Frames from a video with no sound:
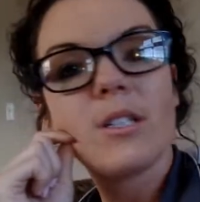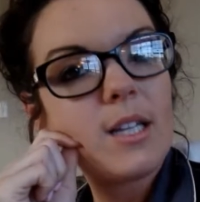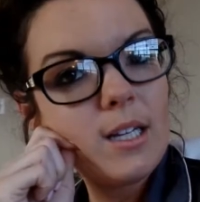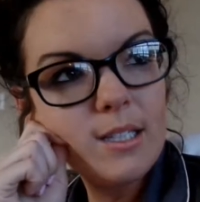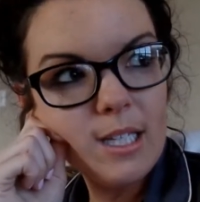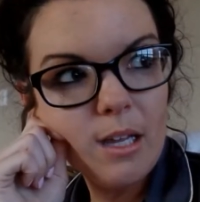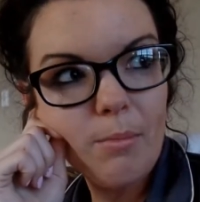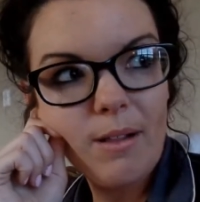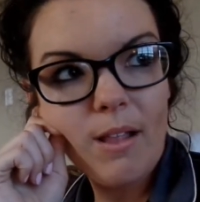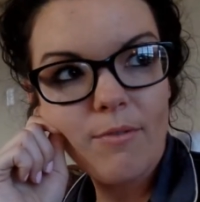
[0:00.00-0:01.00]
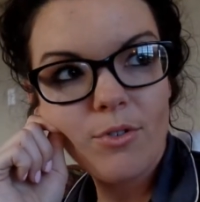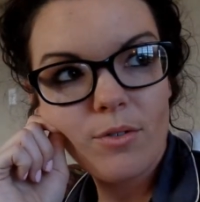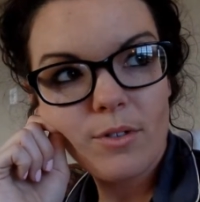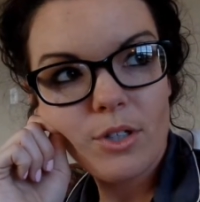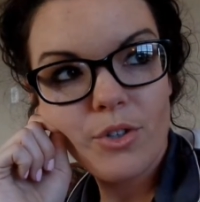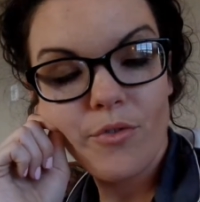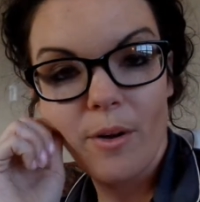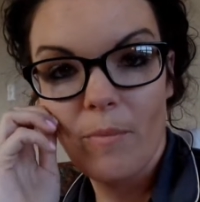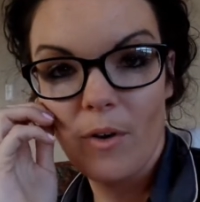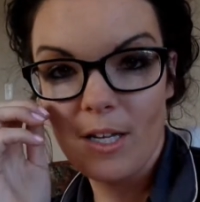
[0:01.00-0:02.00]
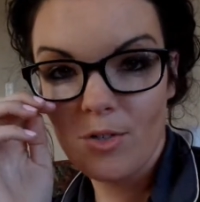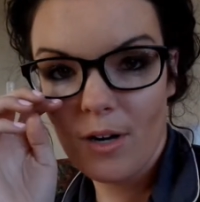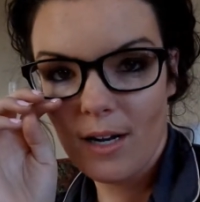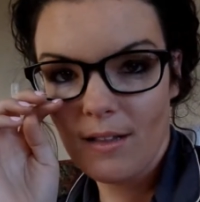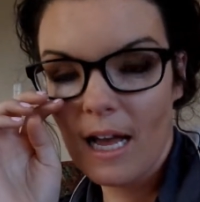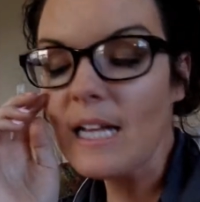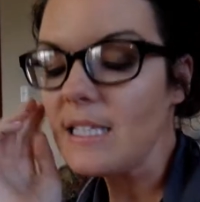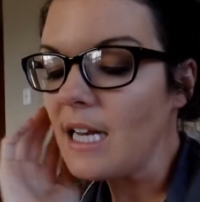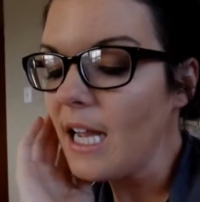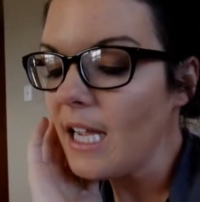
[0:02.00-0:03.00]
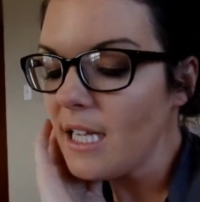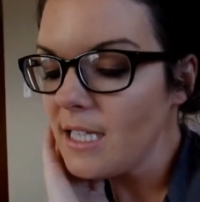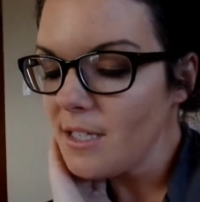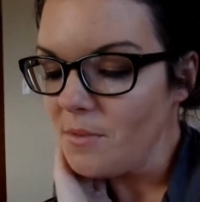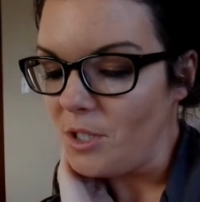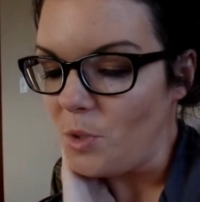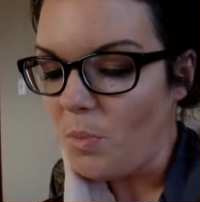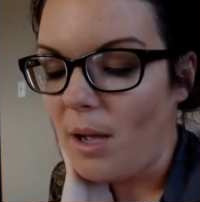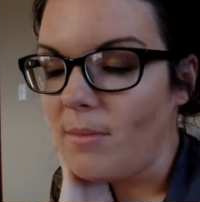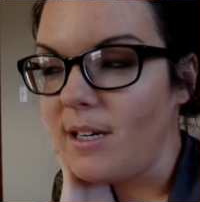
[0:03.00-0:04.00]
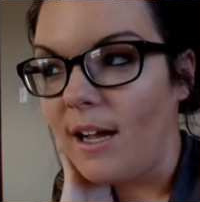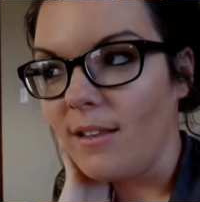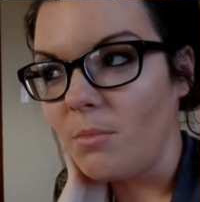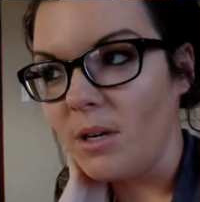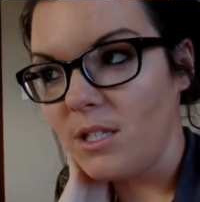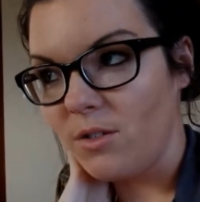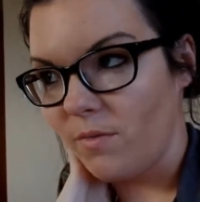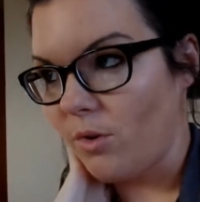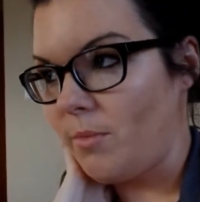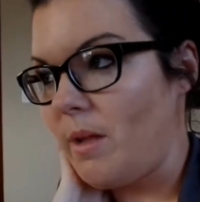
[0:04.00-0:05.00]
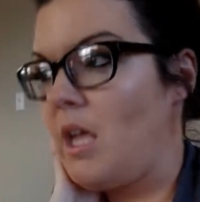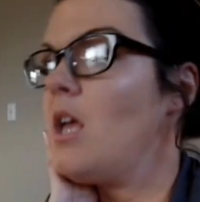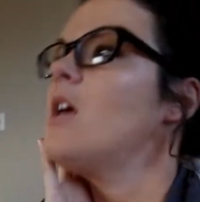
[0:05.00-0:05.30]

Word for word: excited to eat my leftovers from the restaurant last night, which is probably not the best for me,